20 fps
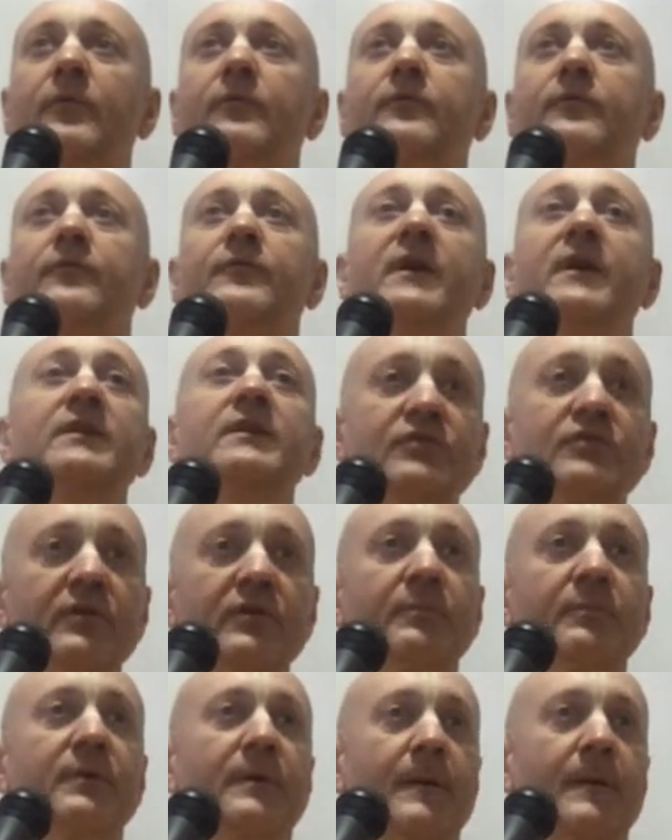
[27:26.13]
of
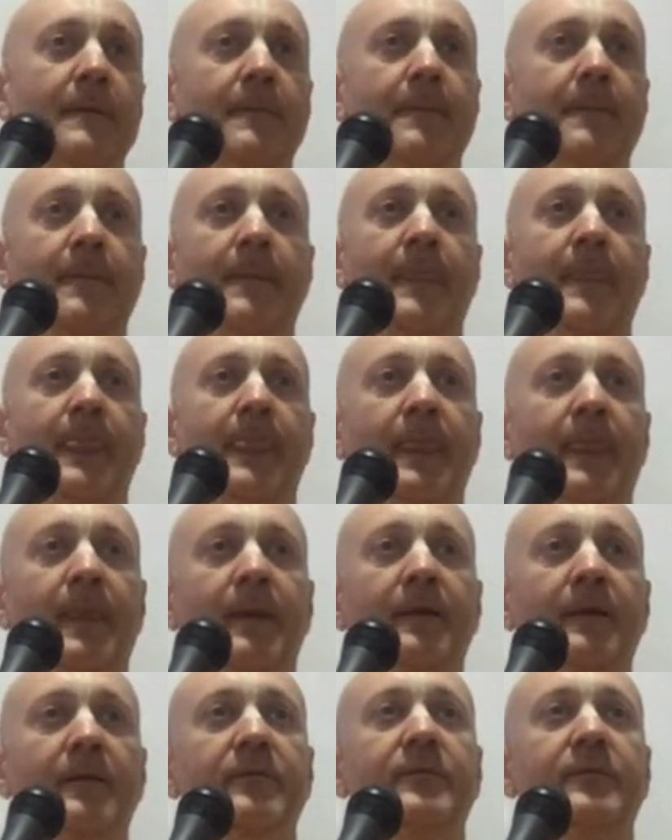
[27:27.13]
friendship.
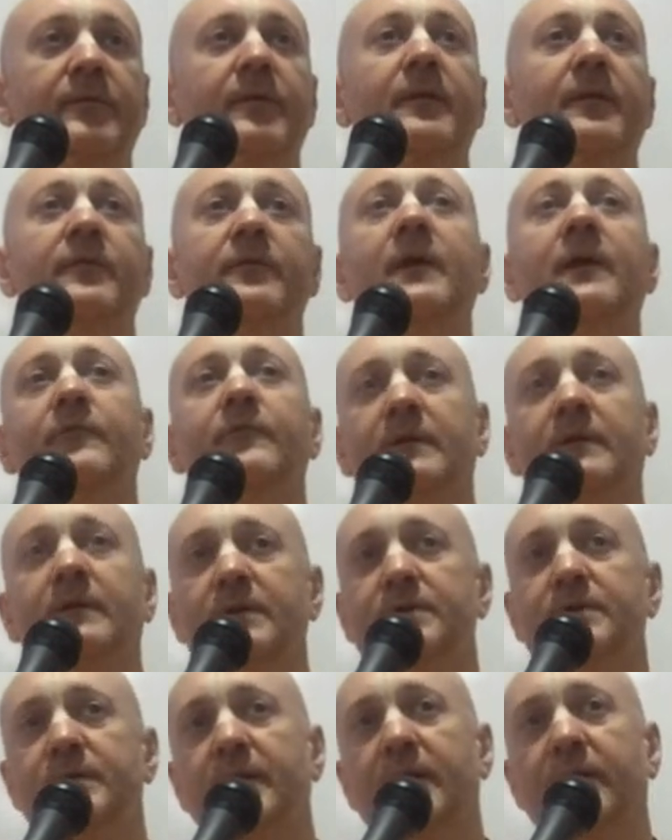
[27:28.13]
That's
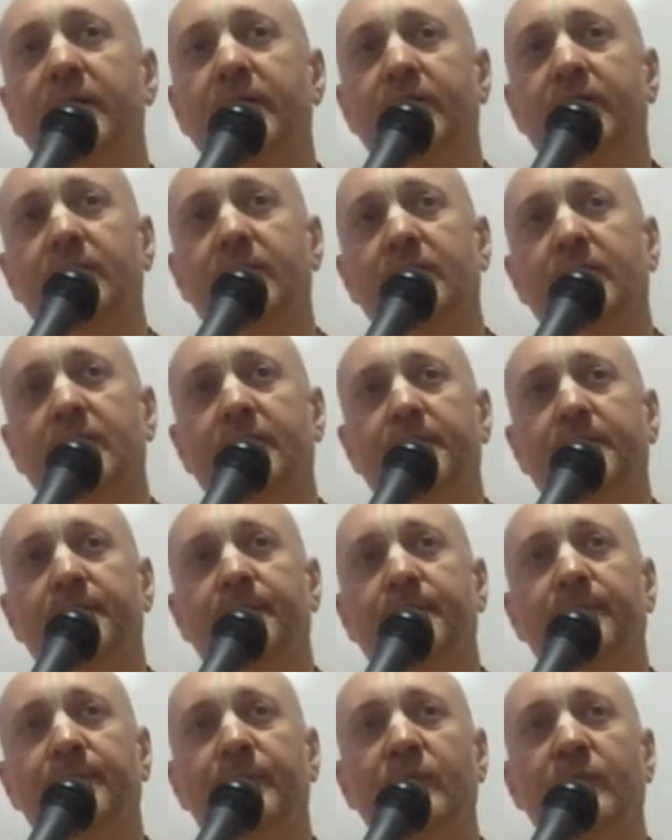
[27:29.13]
what Krishna is.
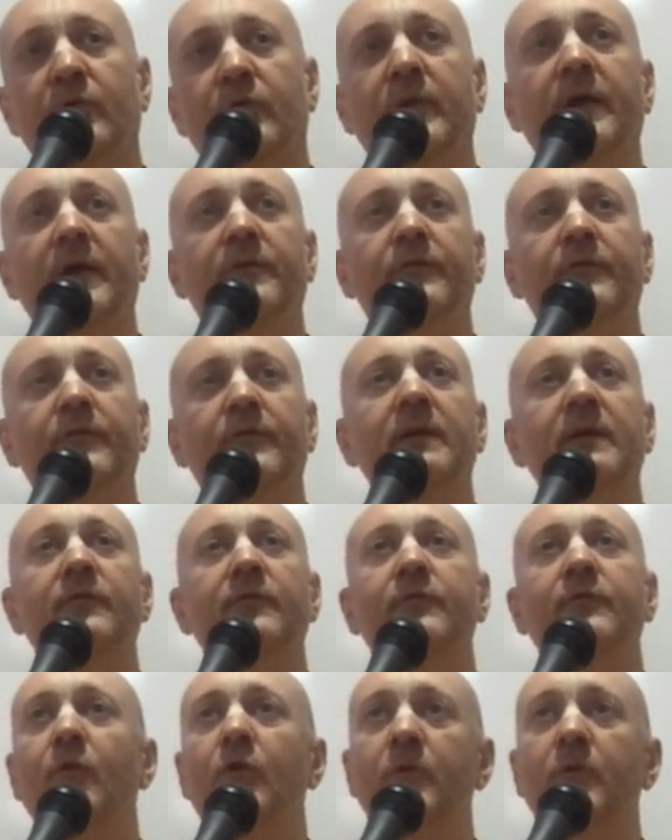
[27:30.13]
So that's why
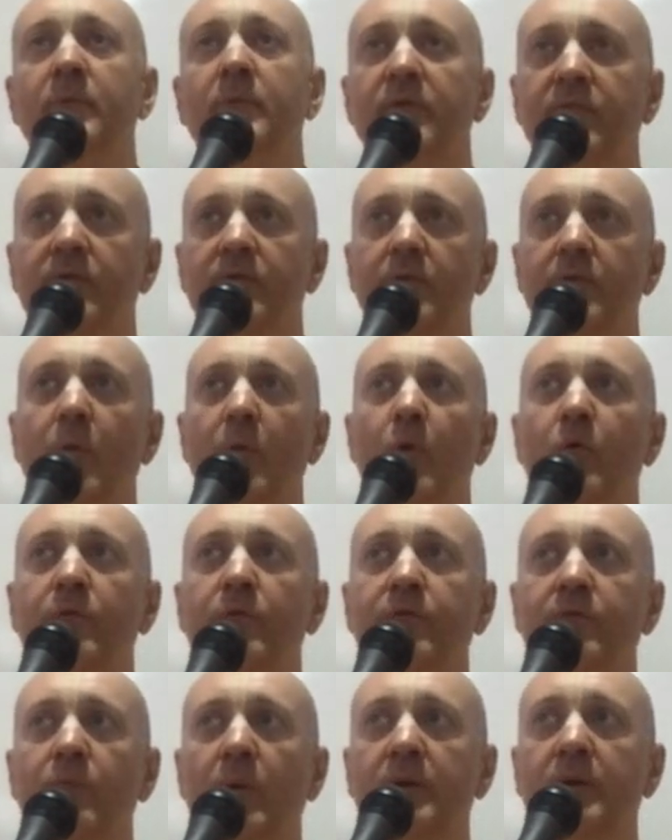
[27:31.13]
this form is the
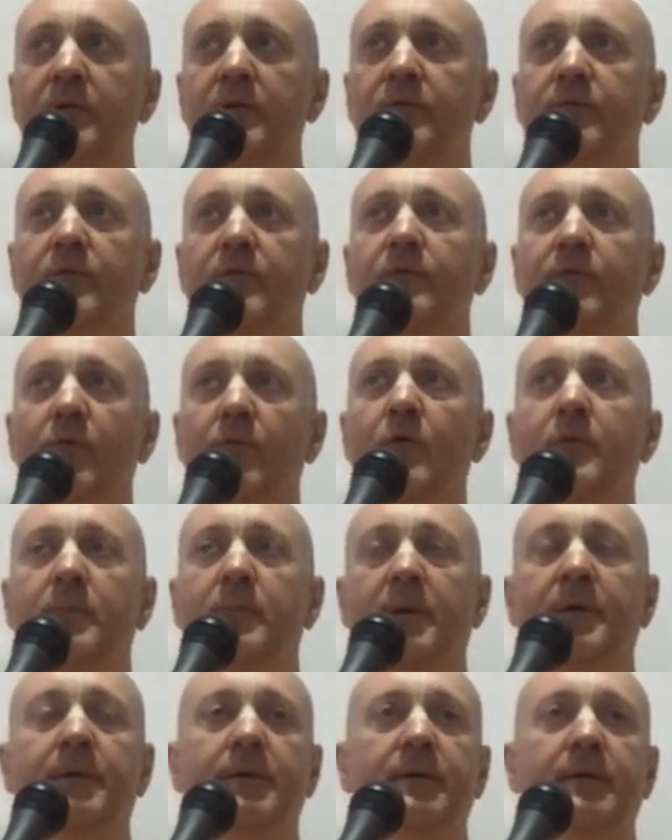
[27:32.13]
most wonderful form.
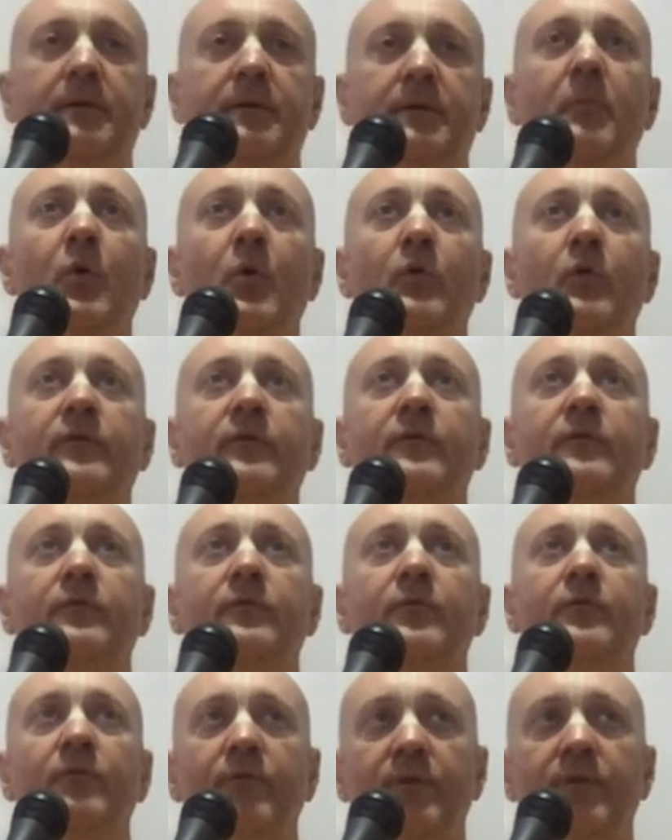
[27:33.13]
The most
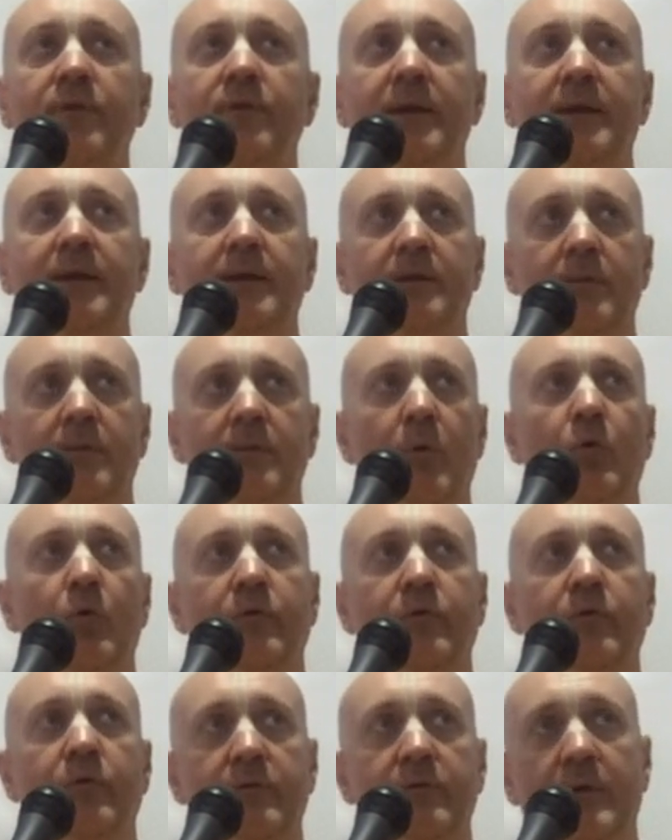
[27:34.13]
fulfilling, the
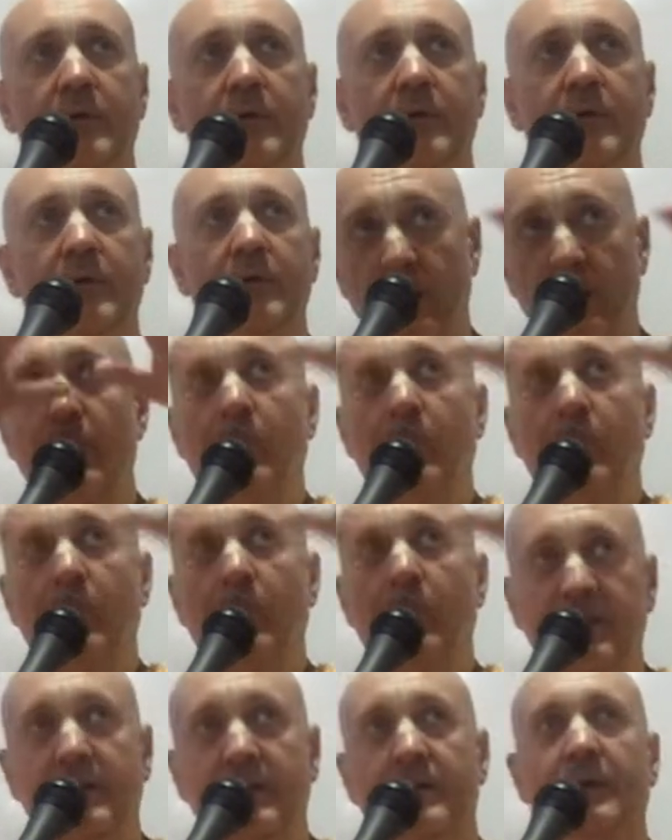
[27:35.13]
most
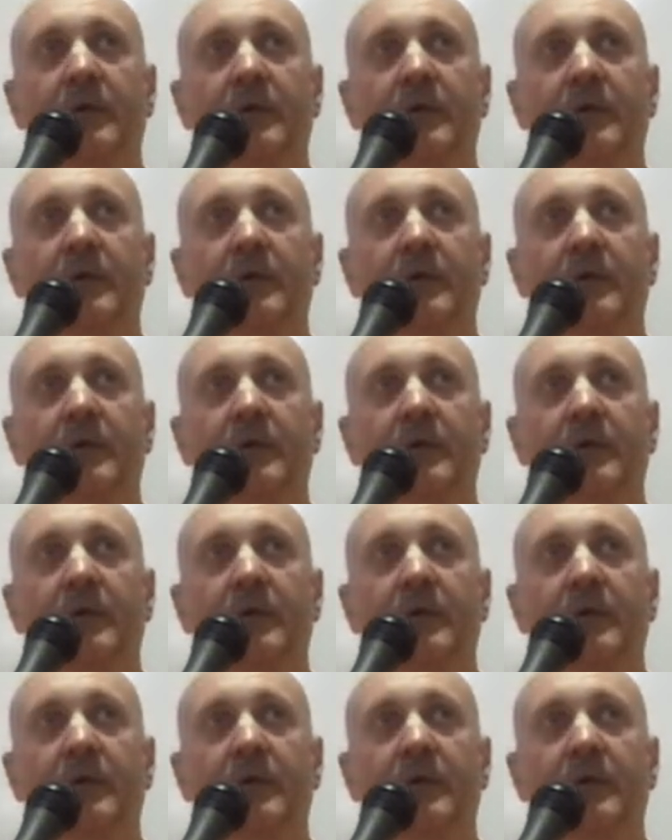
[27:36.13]
encompassing,